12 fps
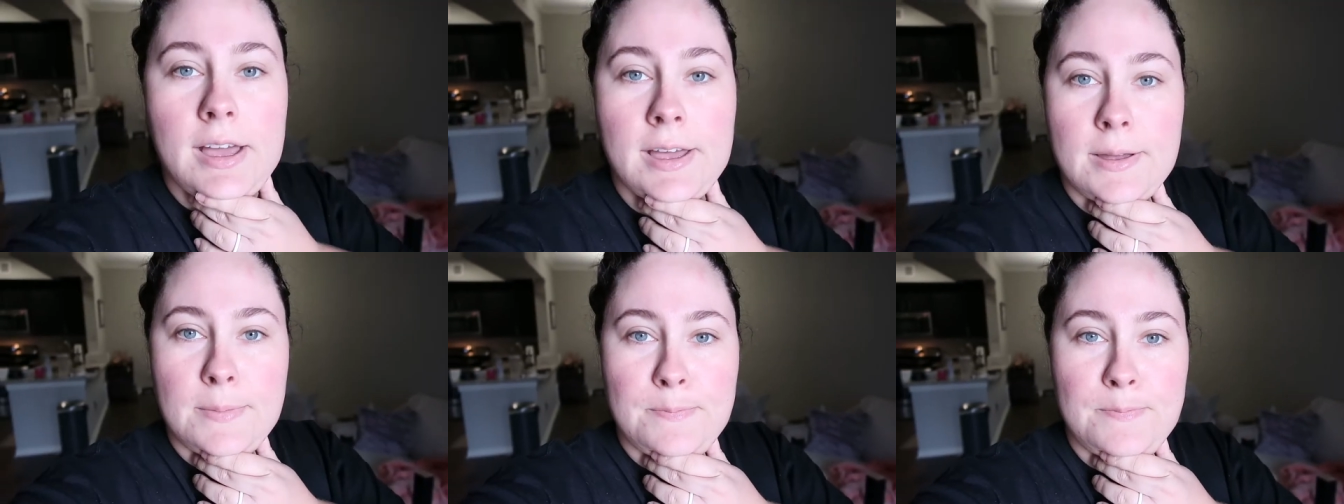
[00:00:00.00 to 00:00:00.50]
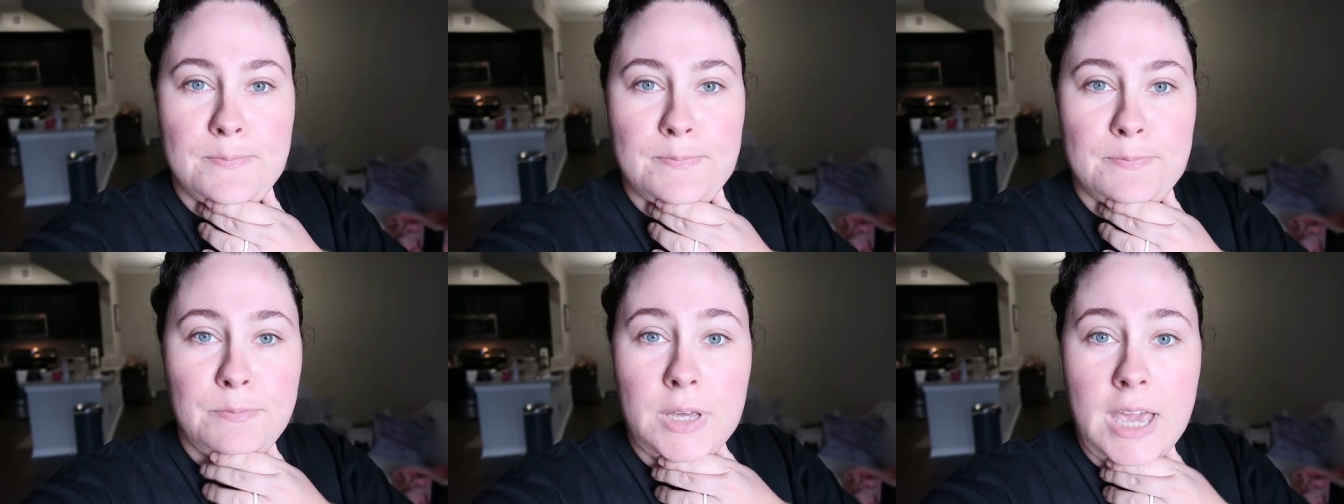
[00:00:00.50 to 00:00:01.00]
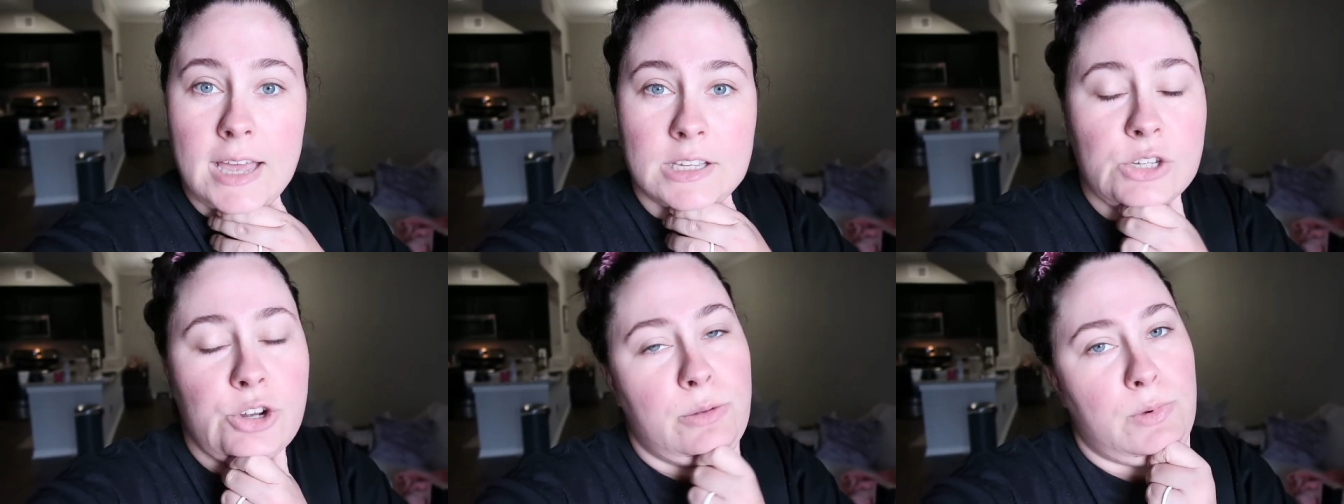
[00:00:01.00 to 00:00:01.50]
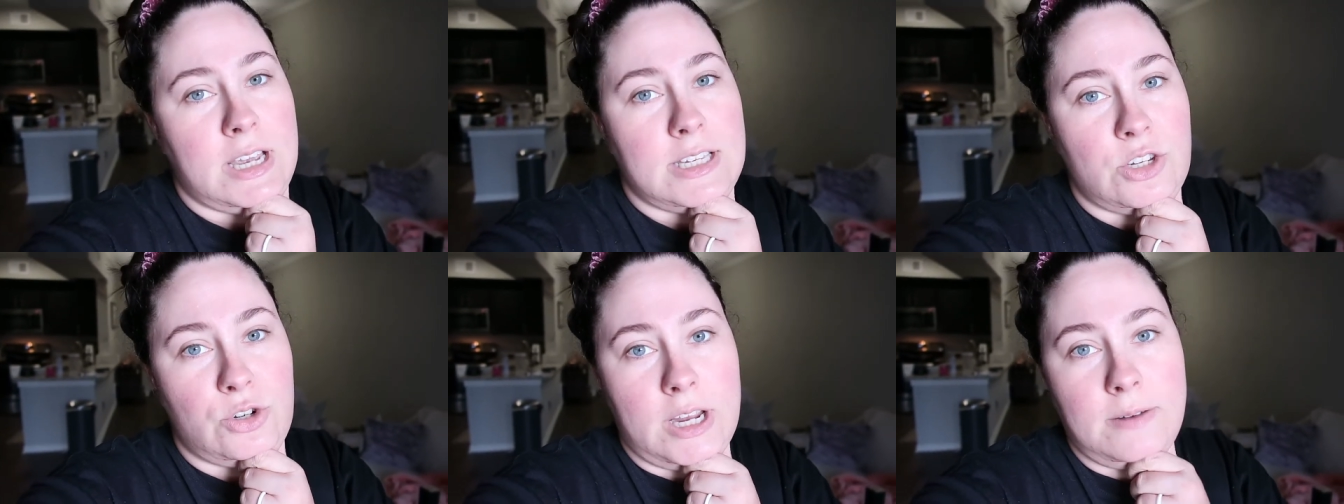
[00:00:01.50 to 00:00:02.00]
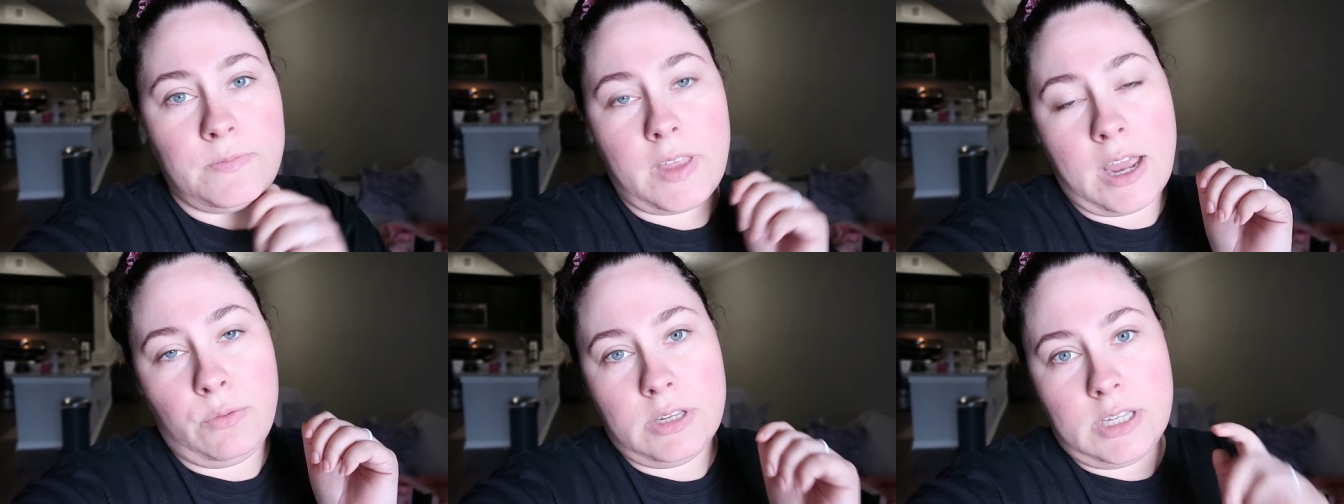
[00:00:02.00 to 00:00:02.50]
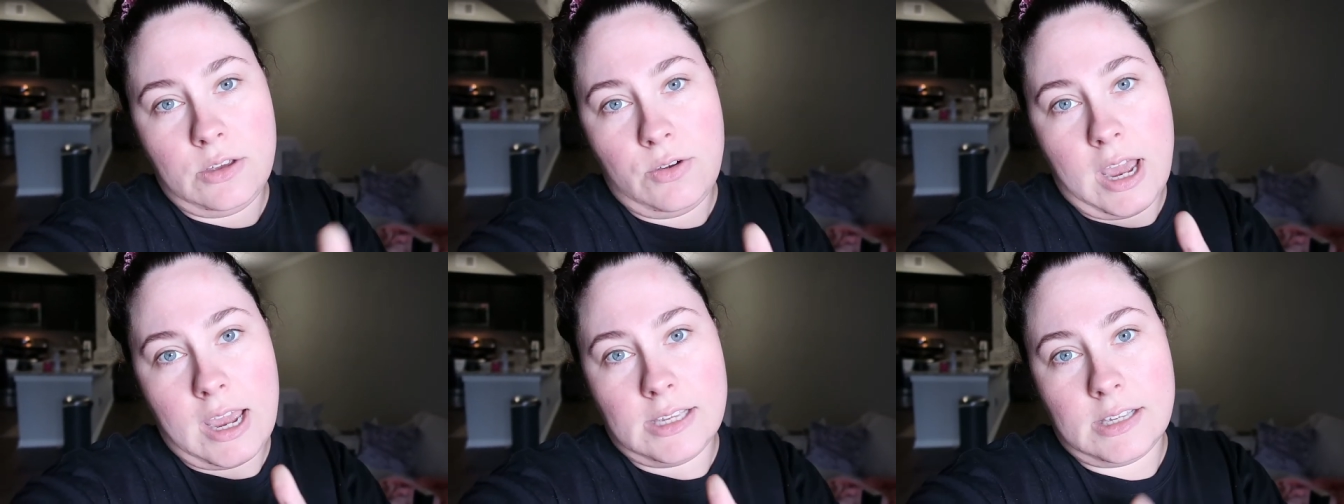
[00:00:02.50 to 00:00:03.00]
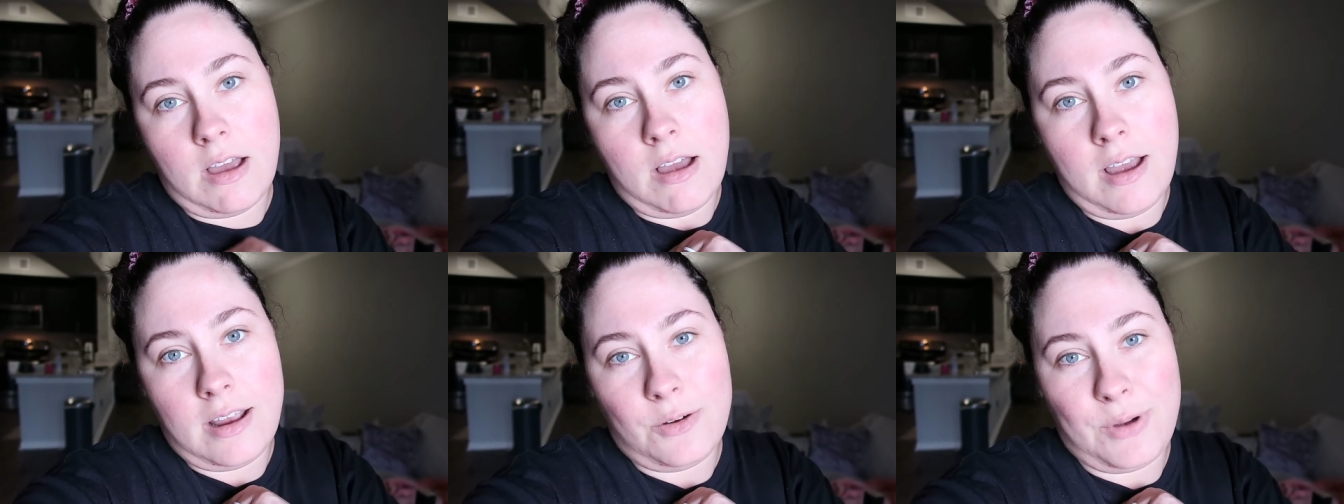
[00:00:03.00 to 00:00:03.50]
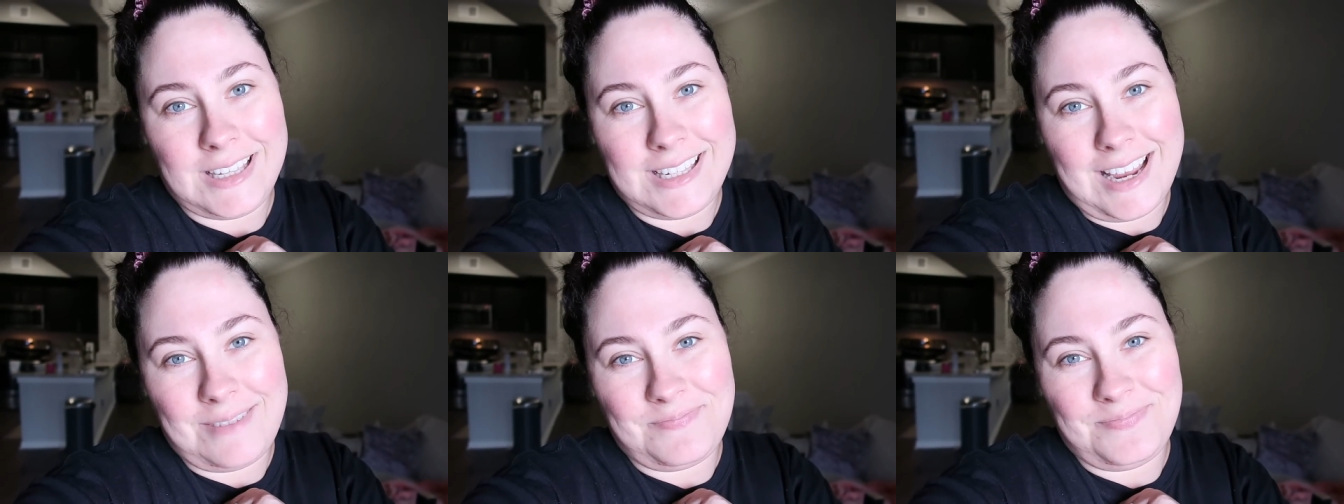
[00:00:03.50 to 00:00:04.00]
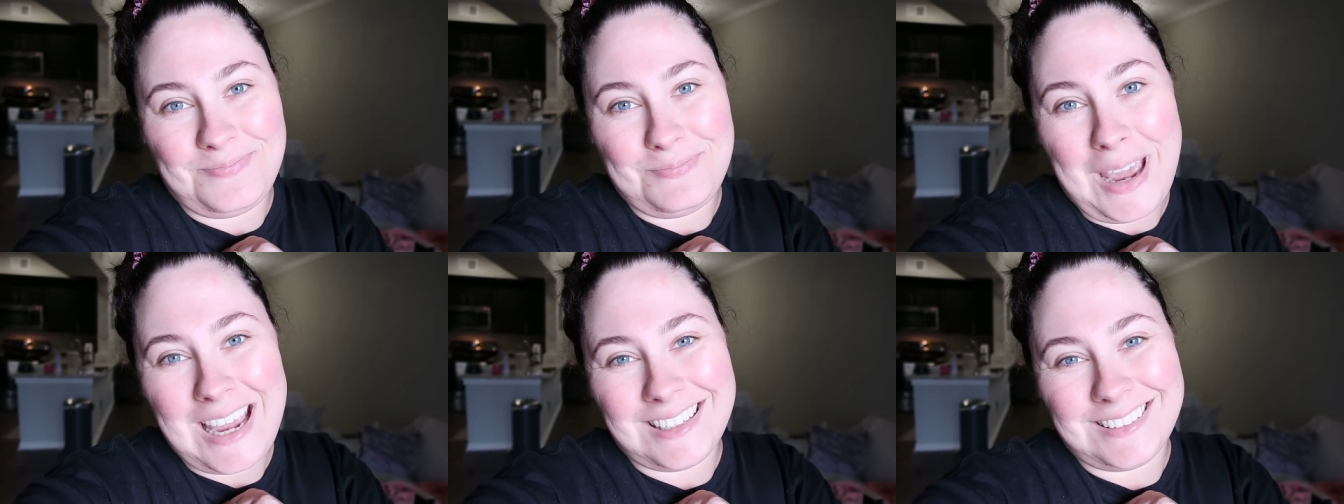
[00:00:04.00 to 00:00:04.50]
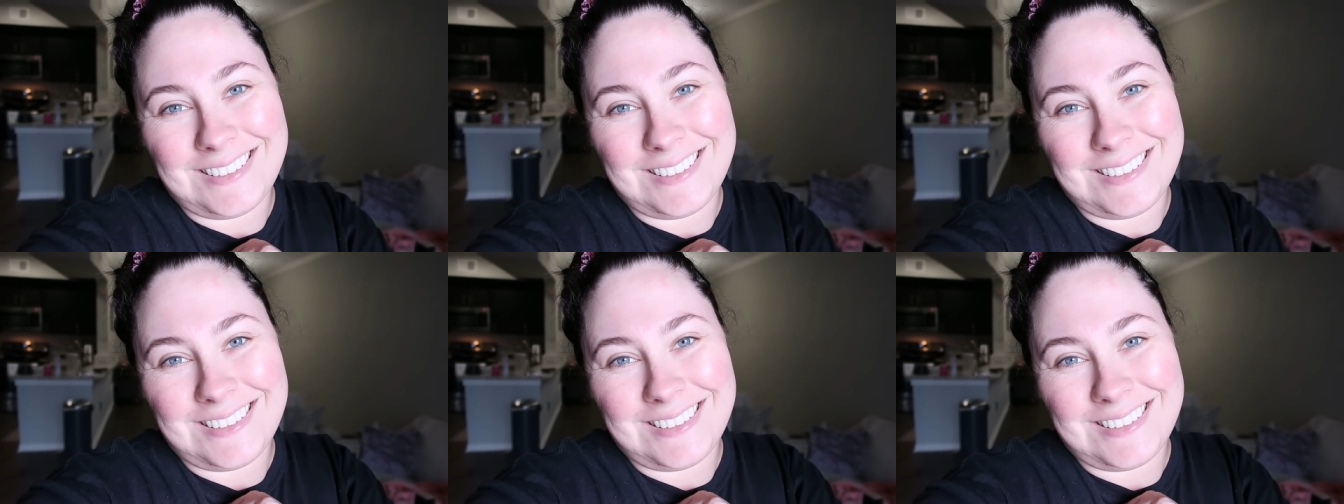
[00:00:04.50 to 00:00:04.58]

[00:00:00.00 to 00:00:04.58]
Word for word: But yeah, so I hope you guys enjoyed. I will see you guys on Wednesday. Bye.